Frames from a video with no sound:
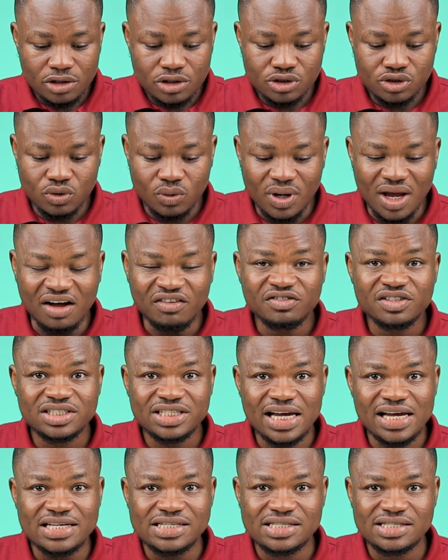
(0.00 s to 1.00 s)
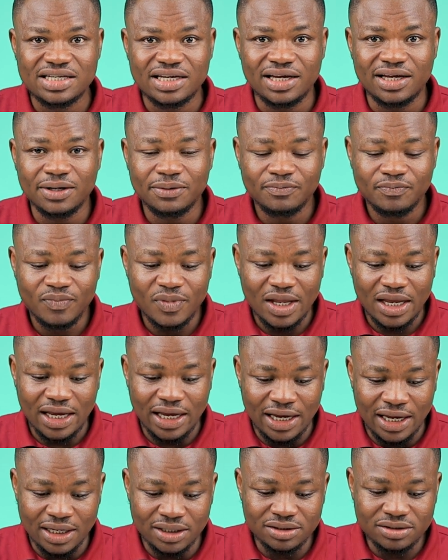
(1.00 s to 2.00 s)
So we have chensing,
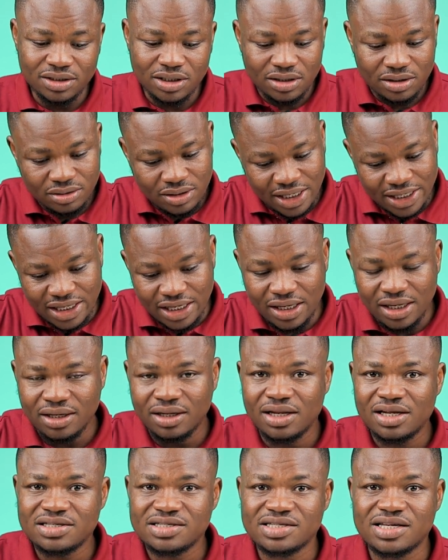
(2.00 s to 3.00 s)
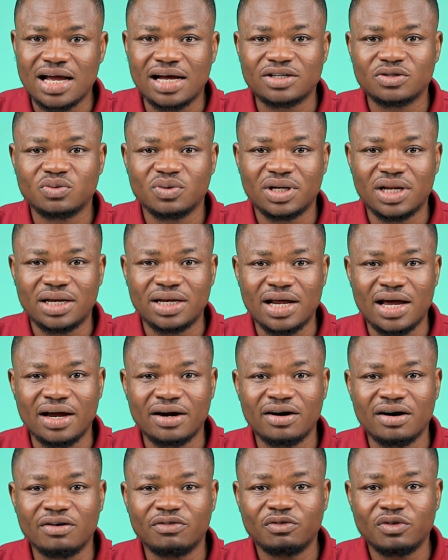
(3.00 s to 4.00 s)
and again this starts with the
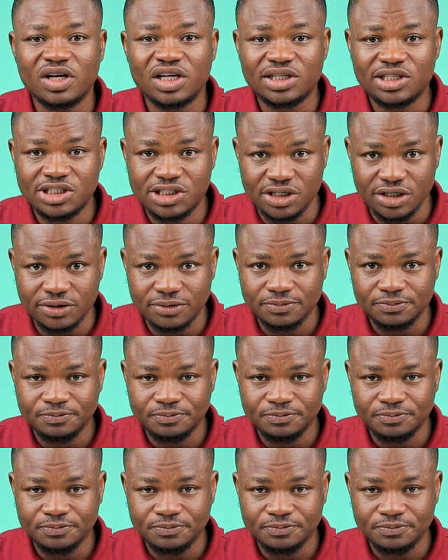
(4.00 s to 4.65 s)
digraph ch.